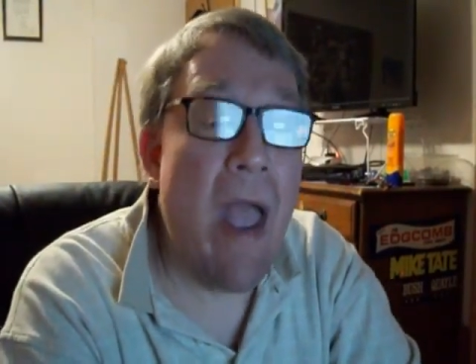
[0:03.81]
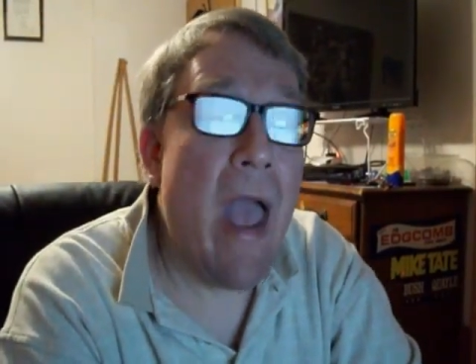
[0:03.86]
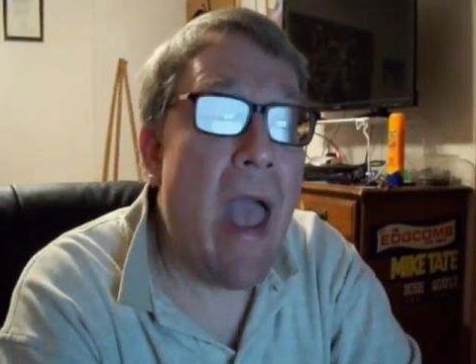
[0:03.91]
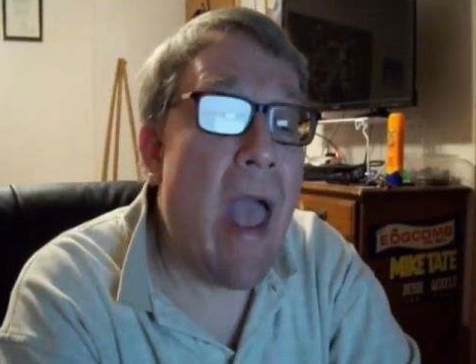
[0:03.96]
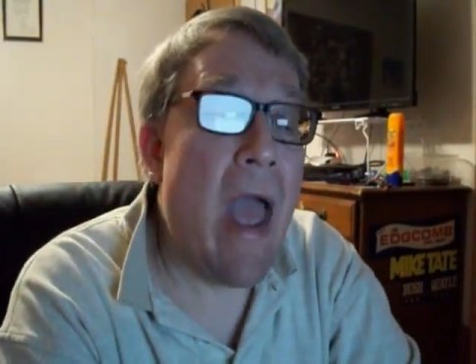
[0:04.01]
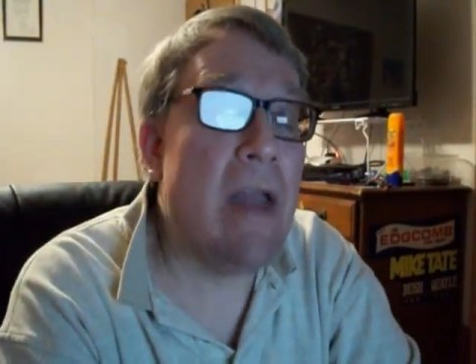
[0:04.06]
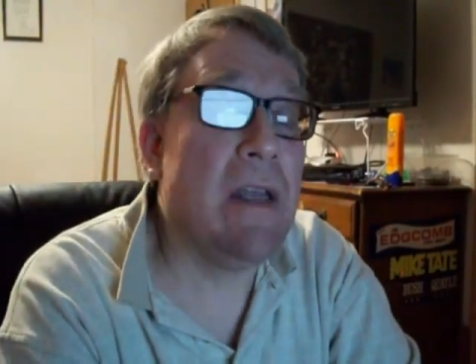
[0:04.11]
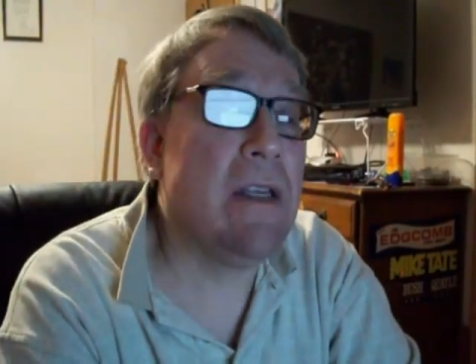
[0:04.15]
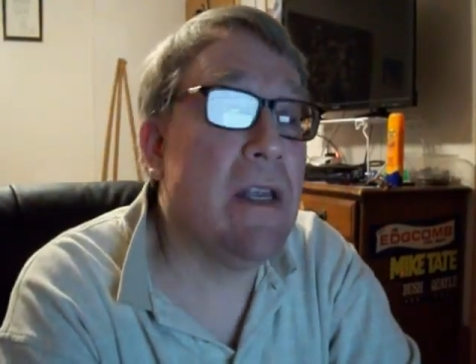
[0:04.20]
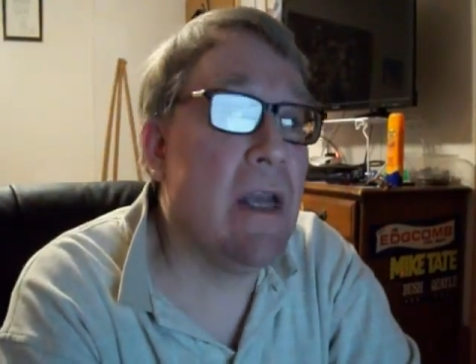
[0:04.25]

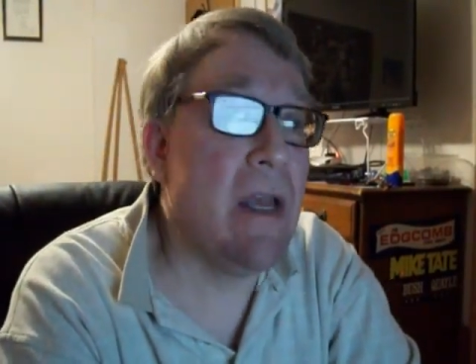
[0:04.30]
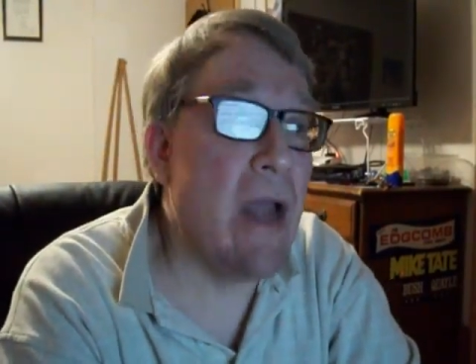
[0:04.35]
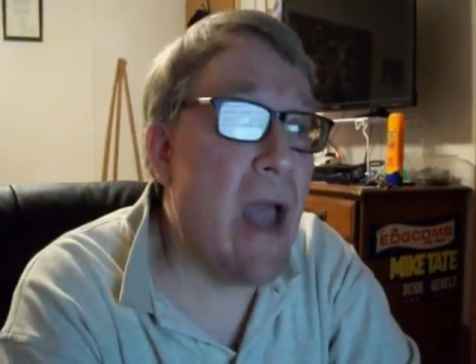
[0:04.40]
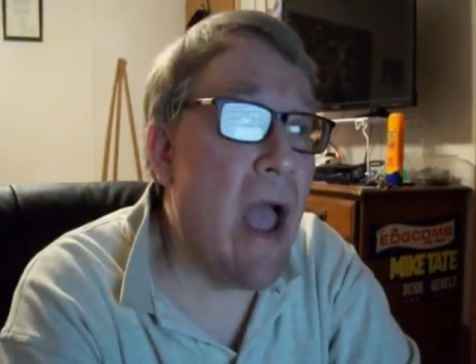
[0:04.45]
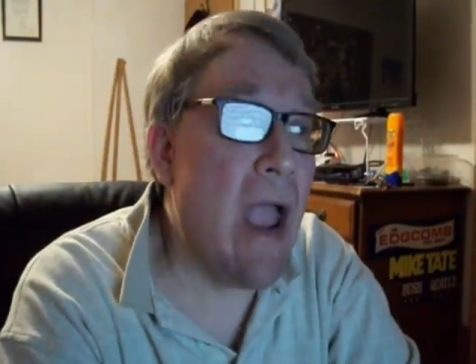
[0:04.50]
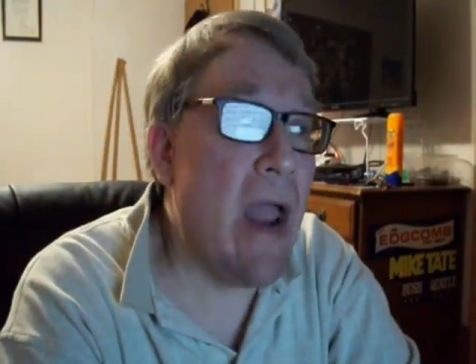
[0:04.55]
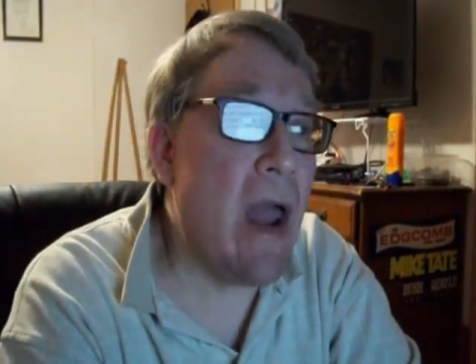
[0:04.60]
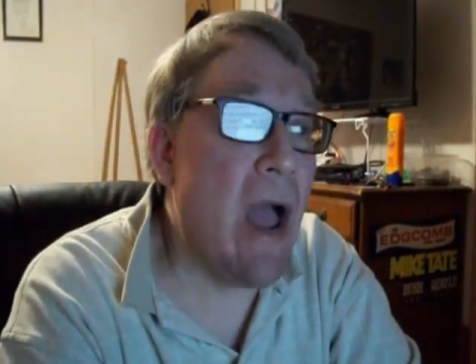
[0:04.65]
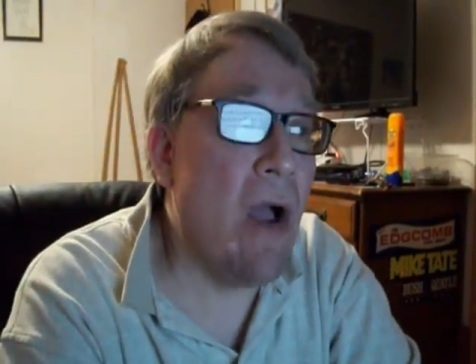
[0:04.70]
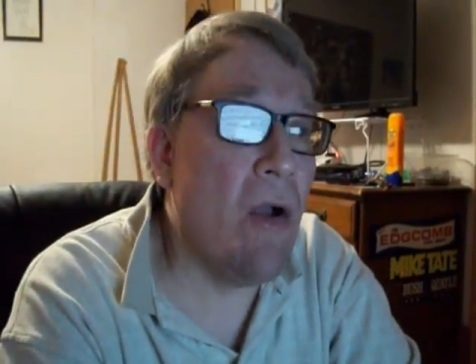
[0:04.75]
and
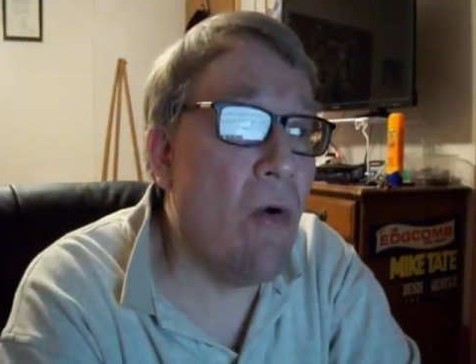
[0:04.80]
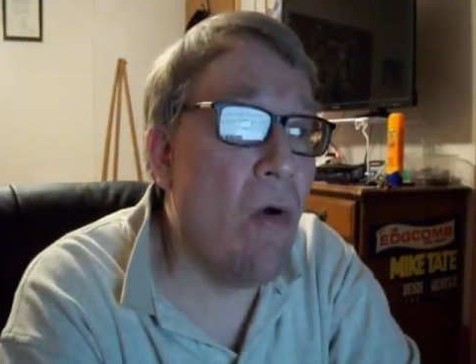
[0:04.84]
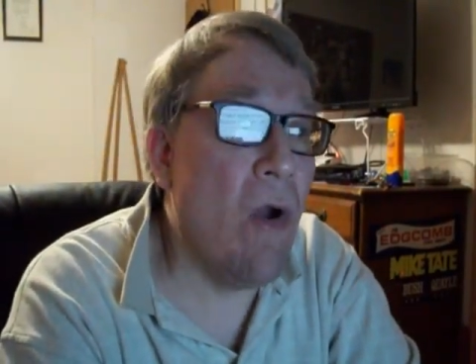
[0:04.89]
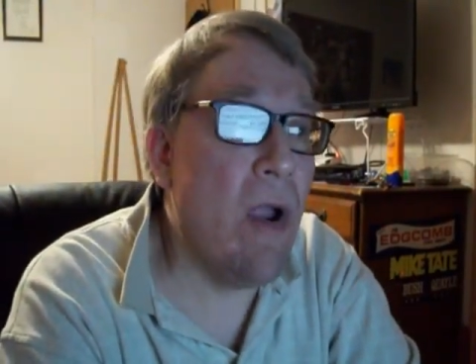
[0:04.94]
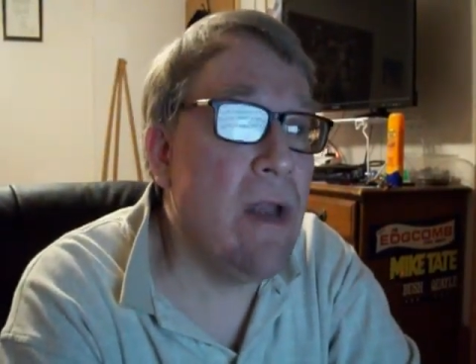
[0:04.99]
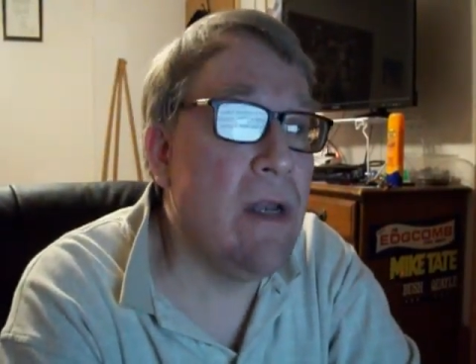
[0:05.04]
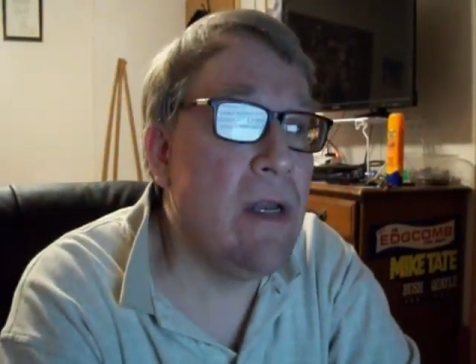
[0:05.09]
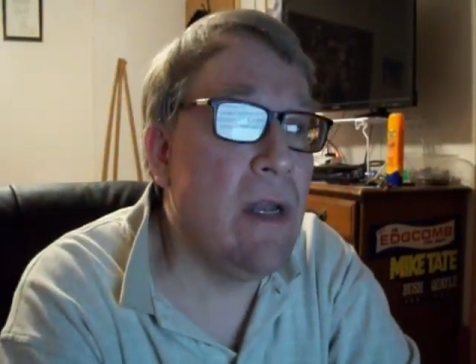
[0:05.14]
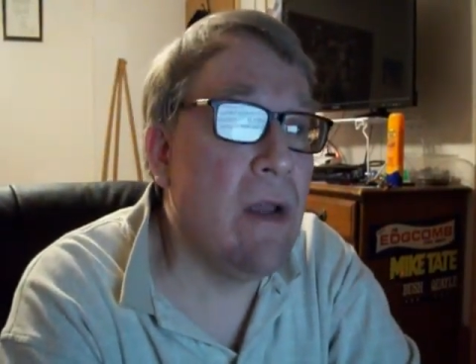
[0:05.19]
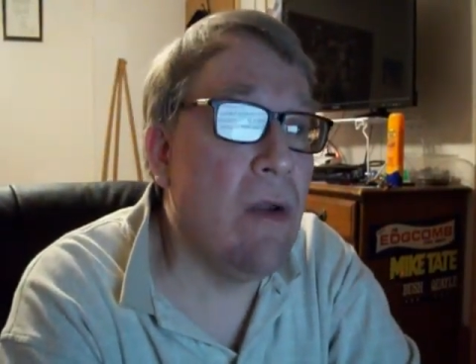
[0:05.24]
tonight I'm
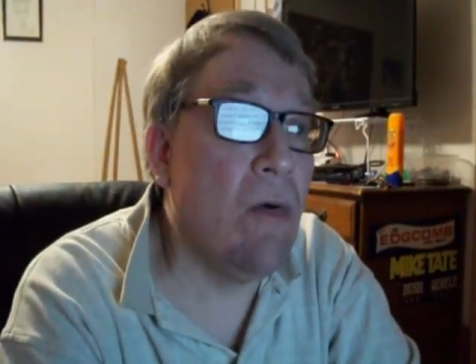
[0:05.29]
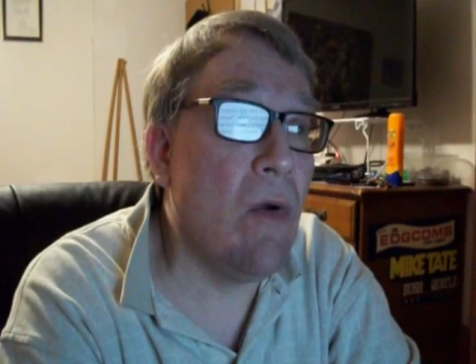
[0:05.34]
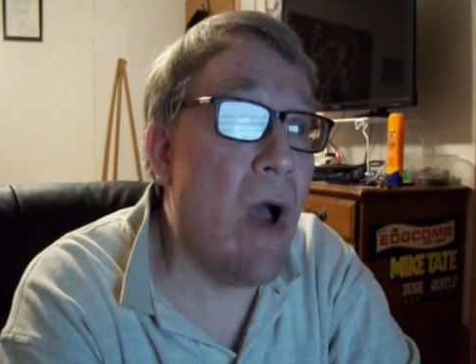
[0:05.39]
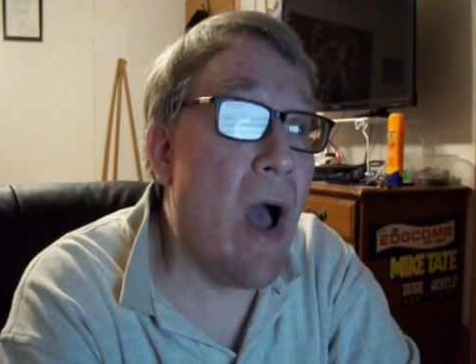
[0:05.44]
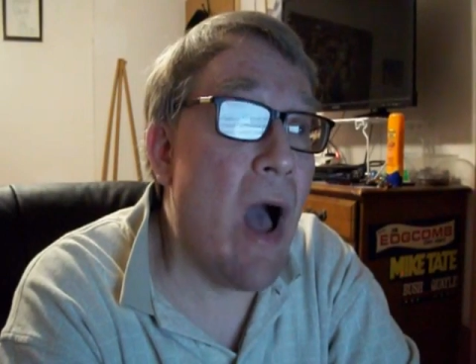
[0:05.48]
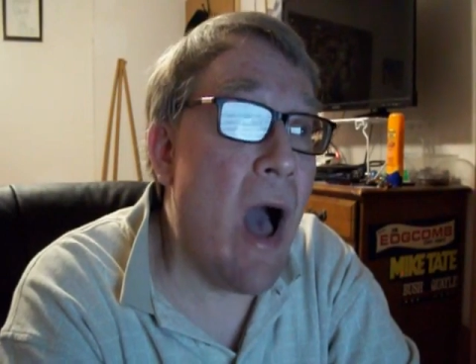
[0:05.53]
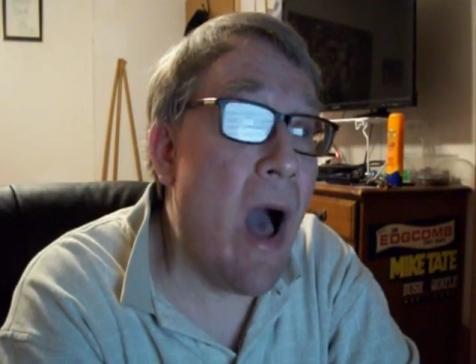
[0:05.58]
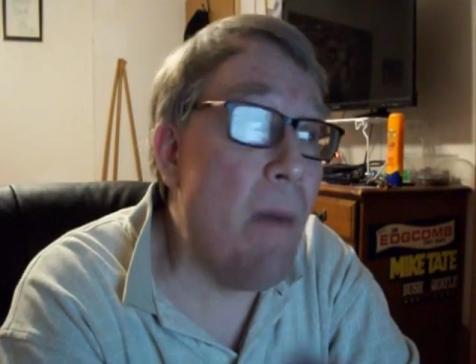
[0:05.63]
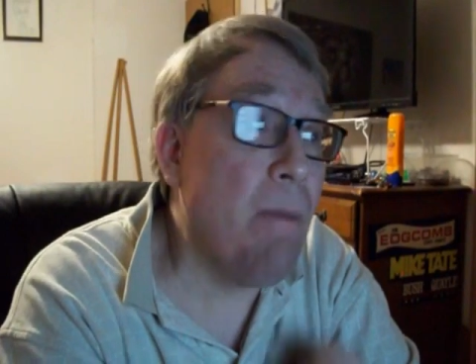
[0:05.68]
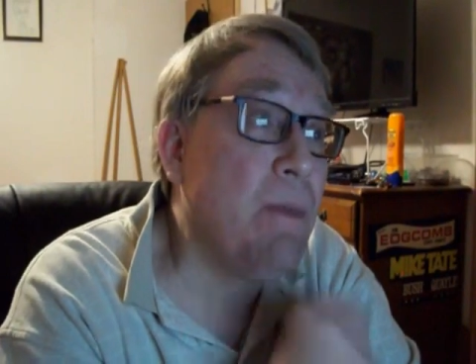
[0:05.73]
going to
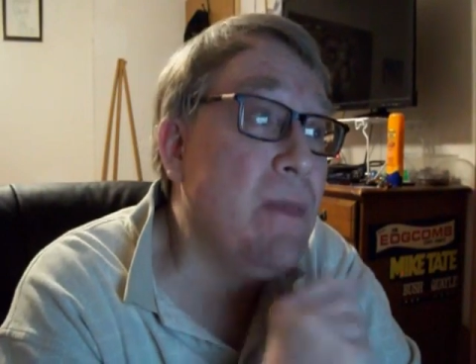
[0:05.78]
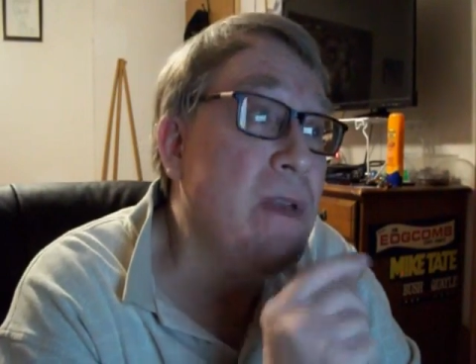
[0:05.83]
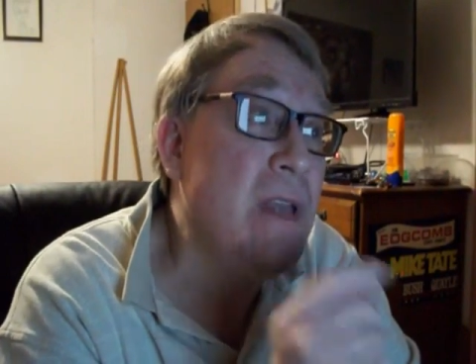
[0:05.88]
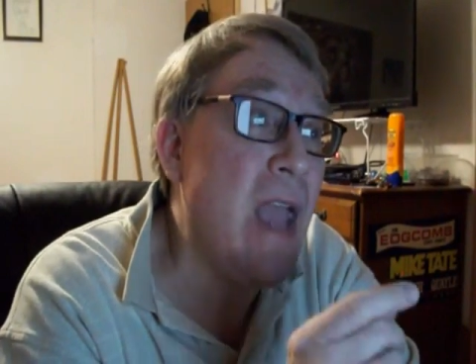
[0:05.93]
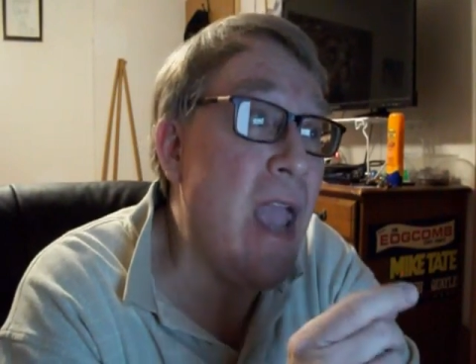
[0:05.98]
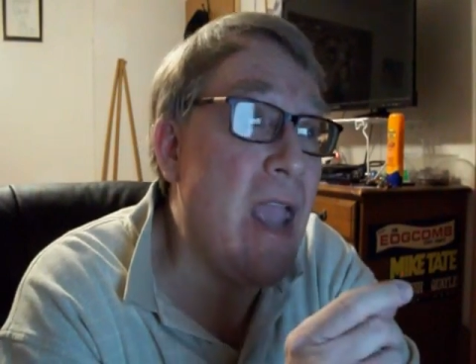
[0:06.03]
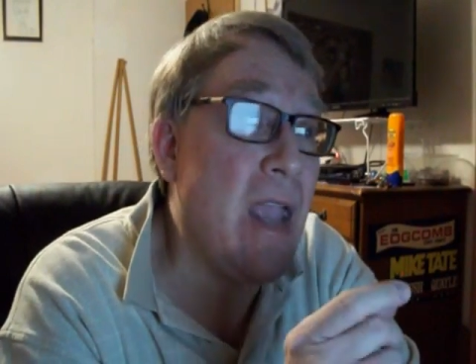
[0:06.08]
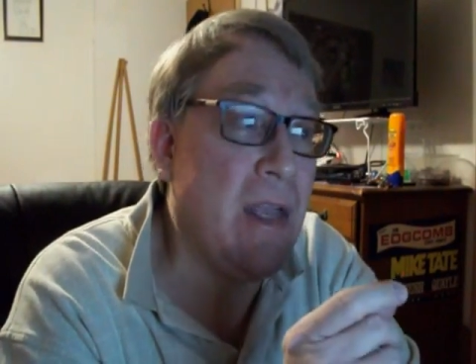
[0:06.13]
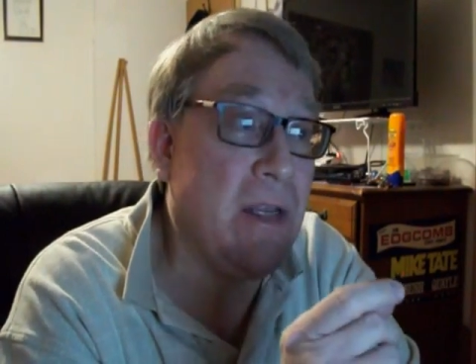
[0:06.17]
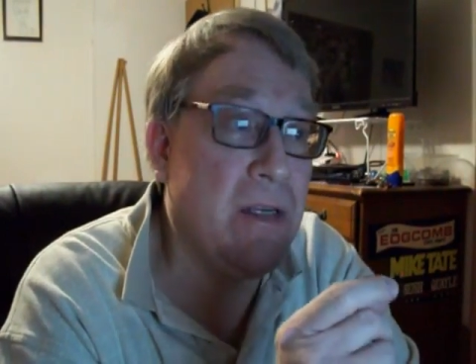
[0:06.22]

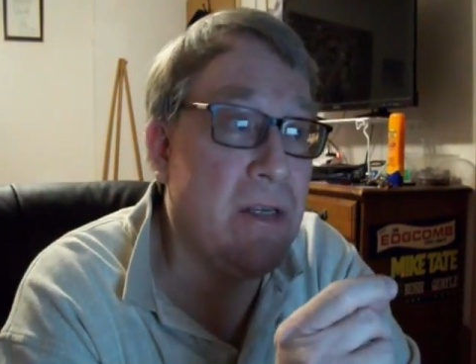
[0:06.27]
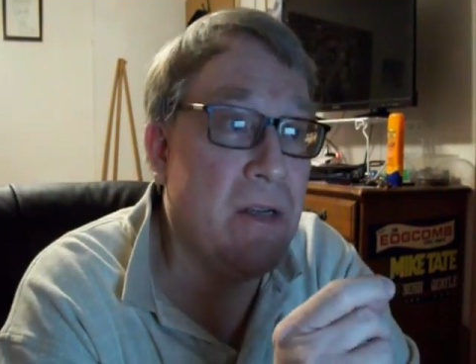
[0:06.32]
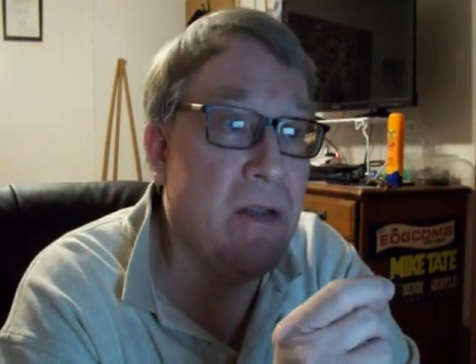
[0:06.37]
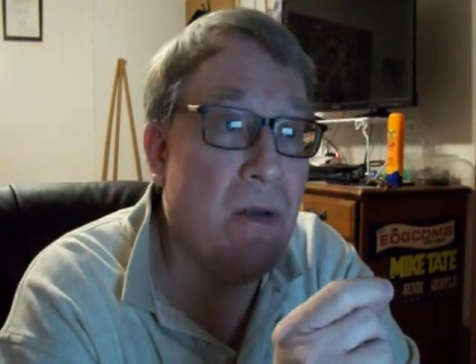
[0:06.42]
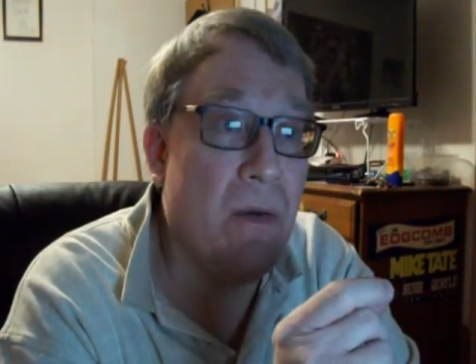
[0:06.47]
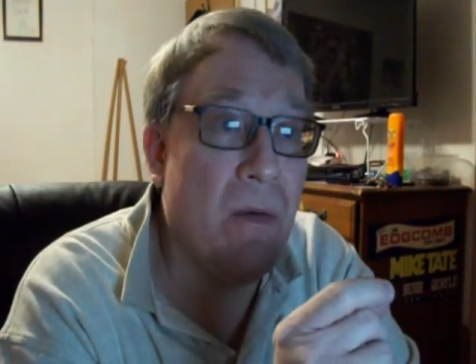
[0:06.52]
update